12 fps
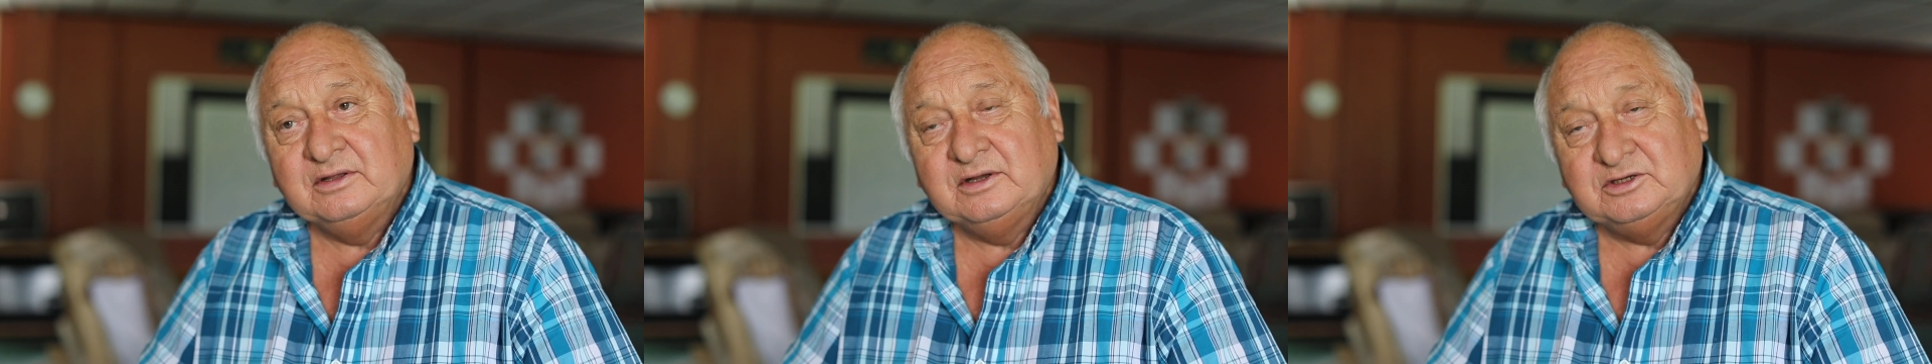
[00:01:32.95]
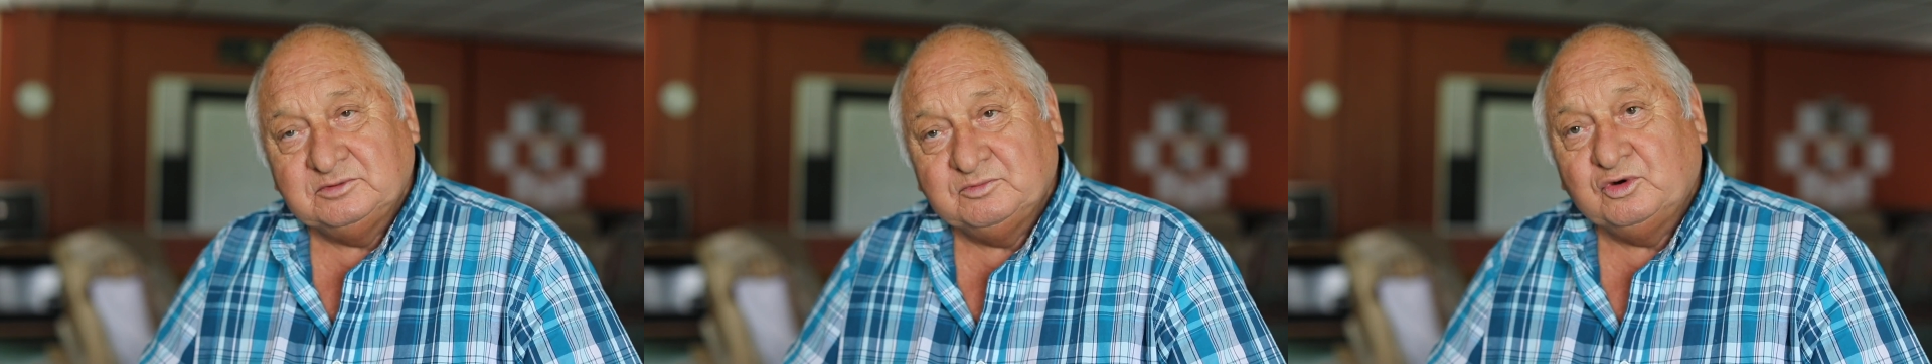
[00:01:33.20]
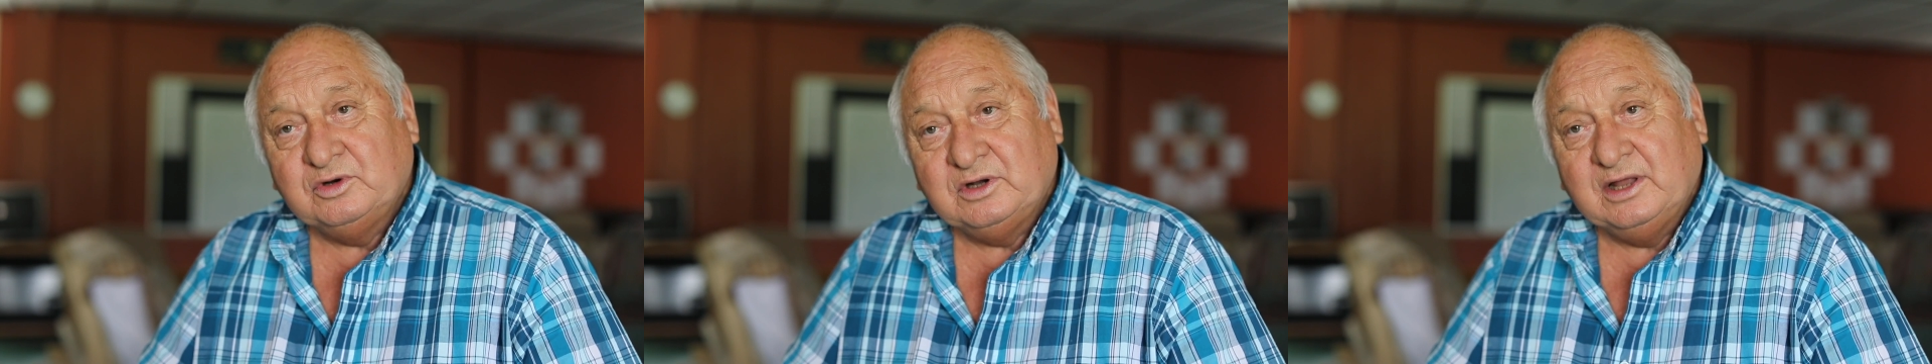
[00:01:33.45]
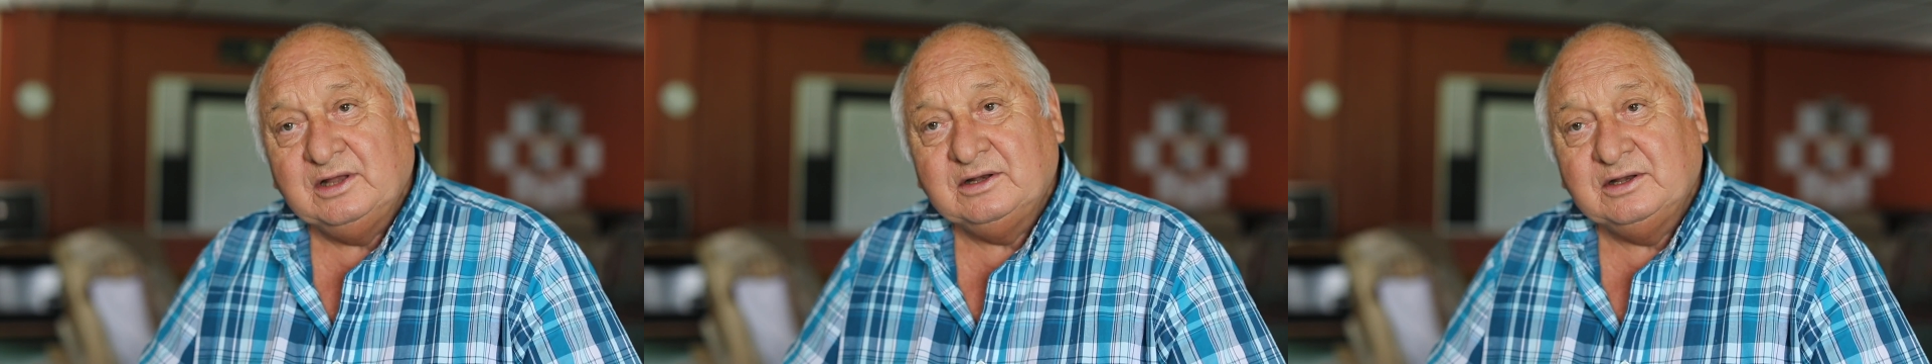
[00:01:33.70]
is more
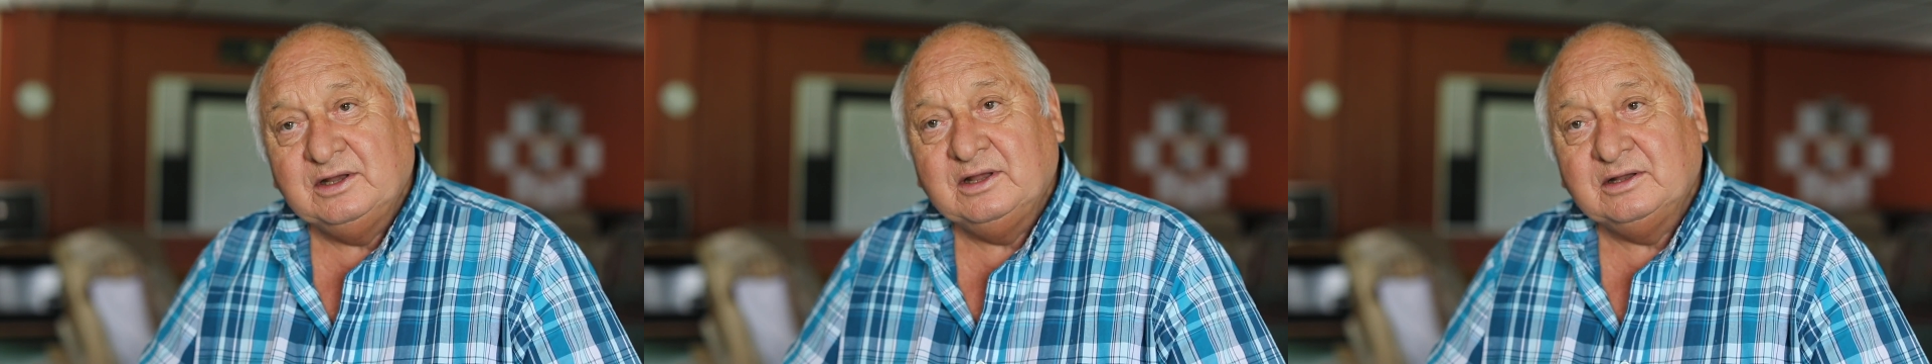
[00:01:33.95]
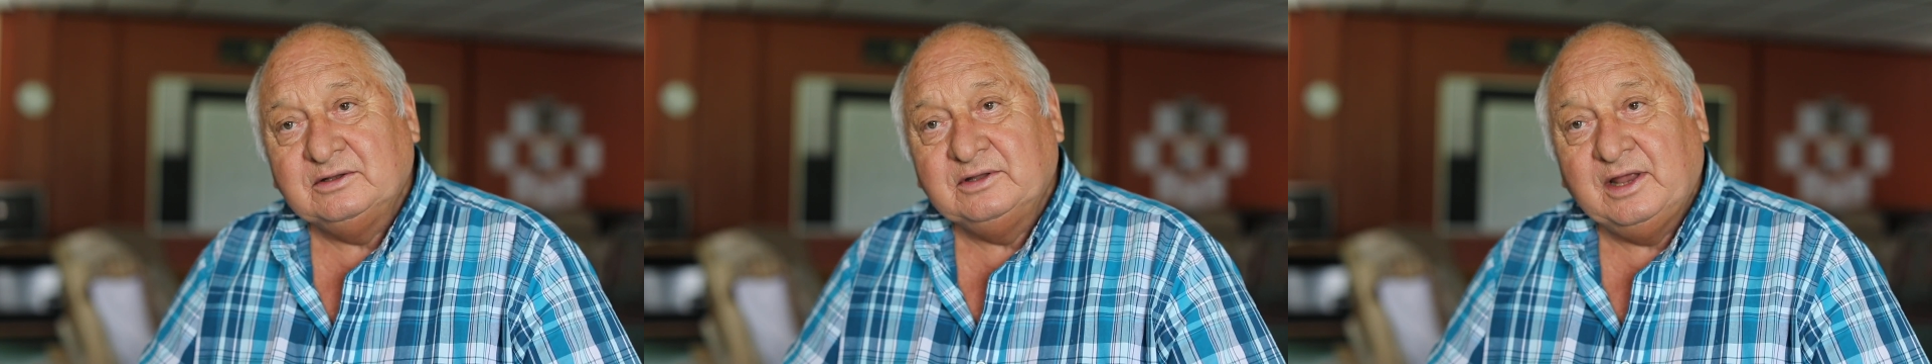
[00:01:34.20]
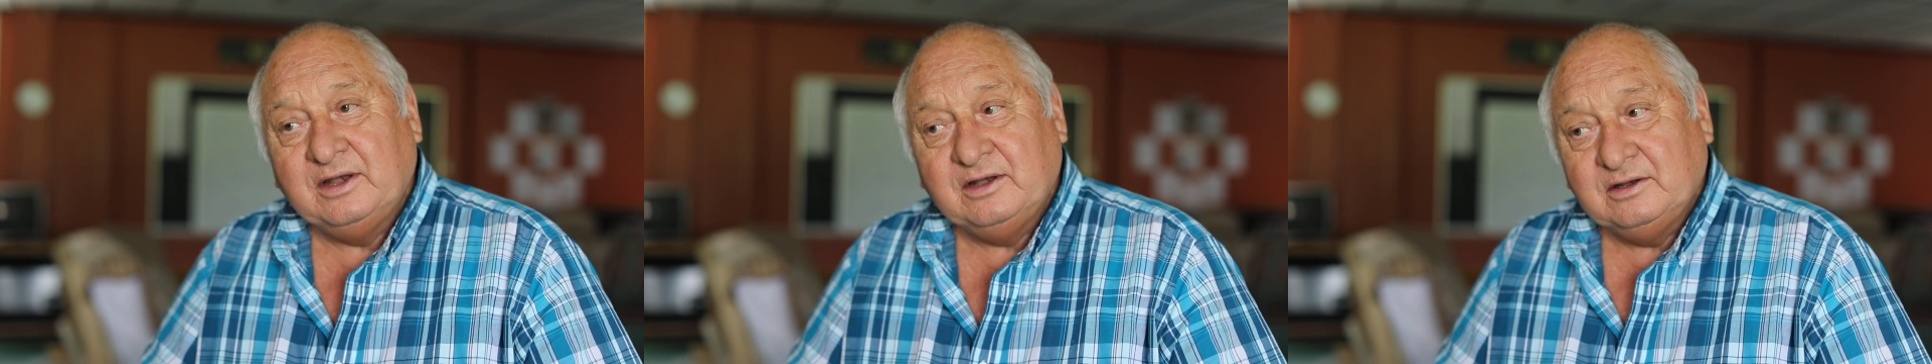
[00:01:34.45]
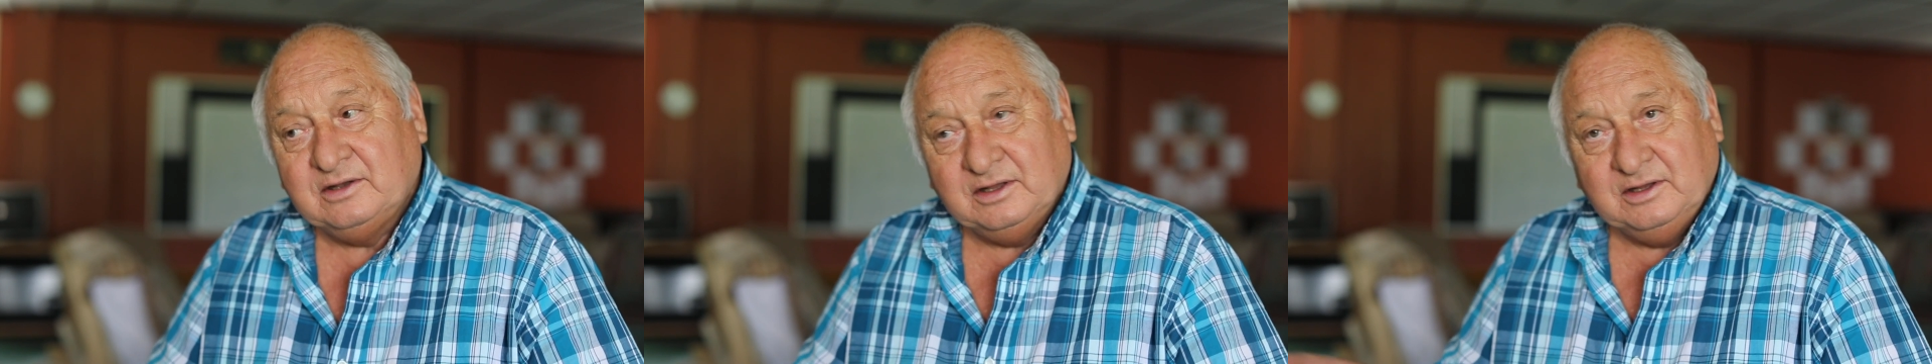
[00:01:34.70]
likely than the